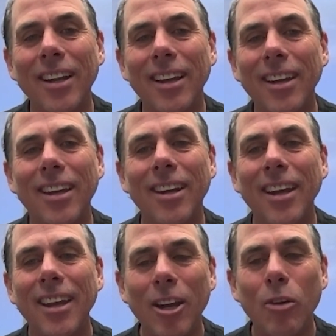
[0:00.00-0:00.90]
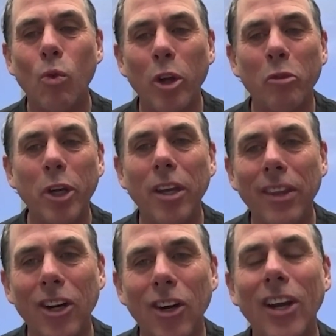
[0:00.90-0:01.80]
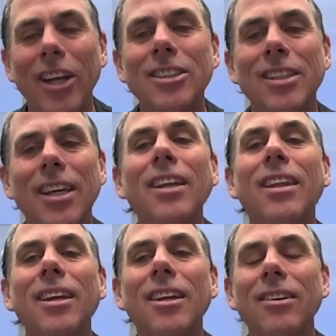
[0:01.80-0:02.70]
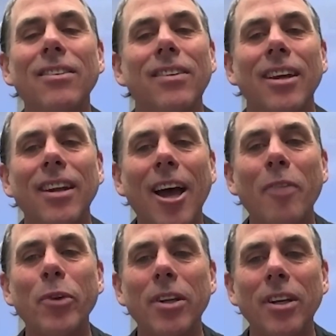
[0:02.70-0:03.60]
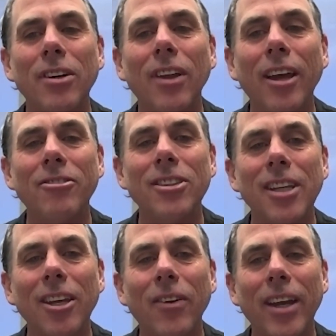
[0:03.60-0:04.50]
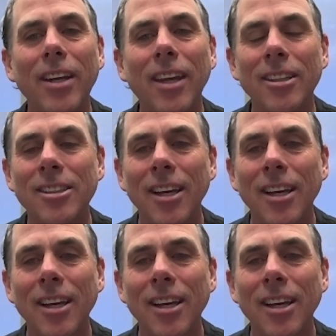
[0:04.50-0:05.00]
Like it will be the greatest thing that happened in your life is that you had kids.